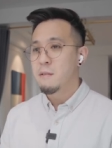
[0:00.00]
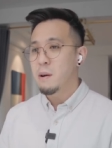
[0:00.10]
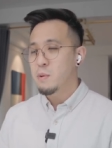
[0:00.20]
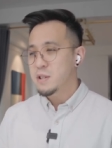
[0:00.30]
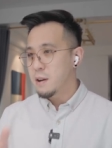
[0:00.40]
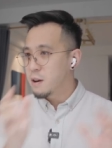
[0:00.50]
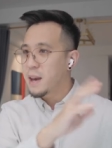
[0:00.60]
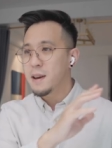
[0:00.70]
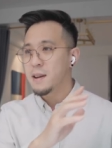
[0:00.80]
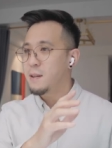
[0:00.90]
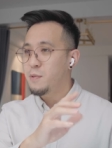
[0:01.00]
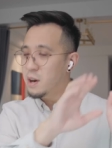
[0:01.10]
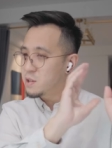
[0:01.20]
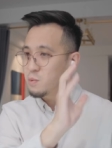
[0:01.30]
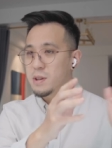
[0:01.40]
right? We say, okay, if you
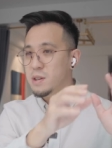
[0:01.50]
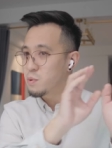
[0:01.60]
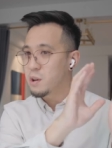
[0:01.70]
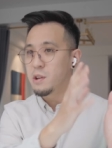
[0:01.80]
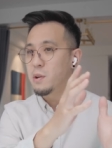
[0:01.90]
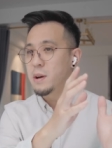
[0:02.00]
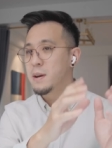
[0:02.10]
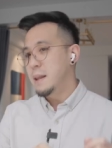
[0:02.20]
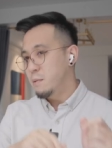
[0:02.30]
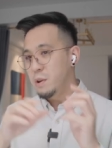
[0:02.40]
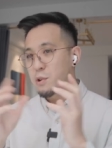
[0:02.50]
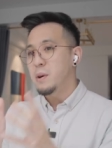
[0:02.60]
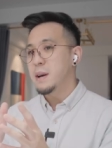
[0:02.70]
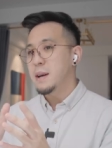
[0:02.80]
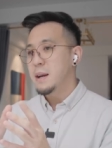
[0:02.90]
guys want this, we can do it, and then we
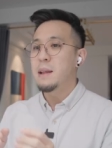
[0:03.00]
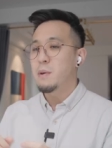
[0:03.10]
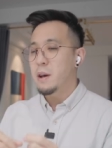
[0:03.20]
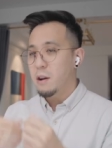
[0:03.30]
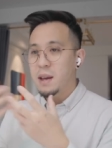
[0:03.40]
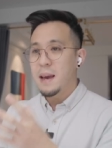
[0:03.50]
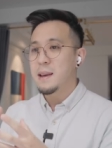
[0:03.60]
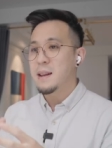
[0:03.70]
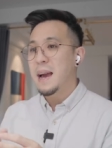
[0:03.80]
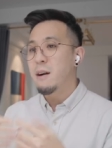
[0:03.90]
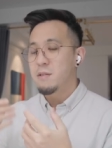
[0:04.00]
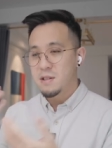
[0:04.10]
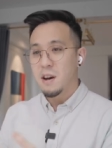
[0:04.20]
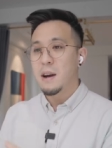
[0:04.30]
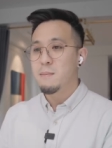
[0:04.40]
do it, and then we're like, okay, now it's
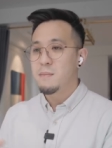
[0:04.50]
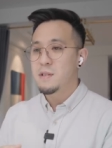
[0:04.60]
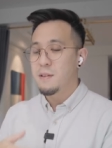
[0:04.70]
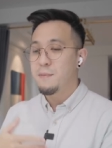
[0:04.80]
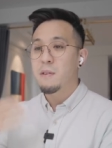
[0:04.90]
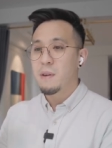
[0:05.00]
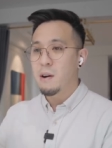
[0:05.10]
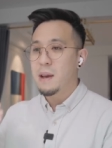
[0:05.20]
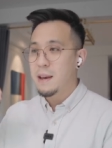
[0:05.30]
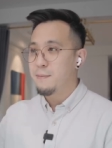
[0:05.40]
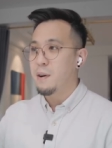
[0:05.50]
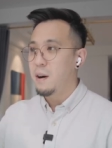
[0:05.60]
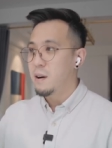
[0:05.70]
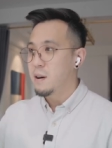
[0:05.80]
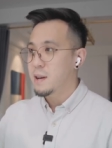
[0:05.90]
time to figure out if
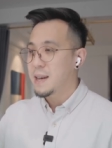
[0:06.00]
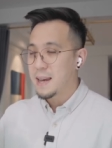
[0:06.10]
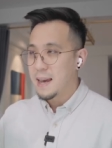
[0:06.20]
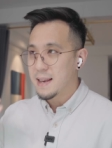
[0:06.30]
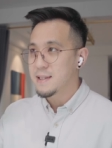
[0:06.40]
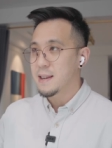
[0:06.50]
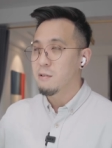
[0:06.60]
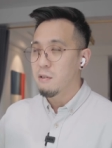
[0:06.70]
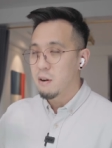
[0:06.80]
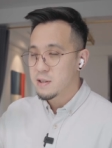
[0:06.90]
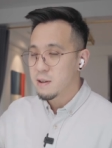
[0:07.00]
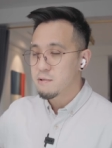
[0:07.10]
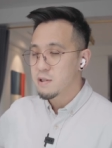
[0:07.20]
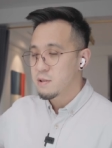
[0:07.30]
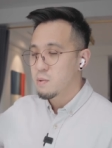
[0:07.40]
our guessing or our
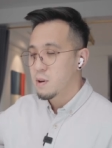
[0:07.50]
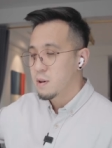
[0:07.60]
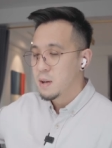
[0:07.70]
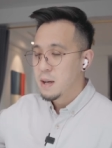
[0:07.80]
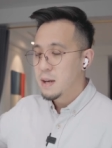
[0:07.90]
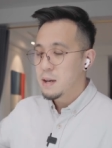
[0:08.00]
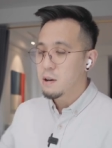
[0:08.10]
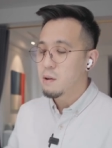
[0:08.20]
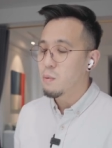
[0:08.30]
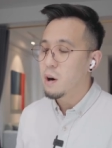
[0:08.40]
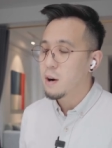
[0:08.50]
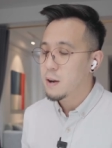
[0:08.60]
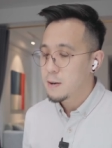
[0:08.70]
assumptions were going to work.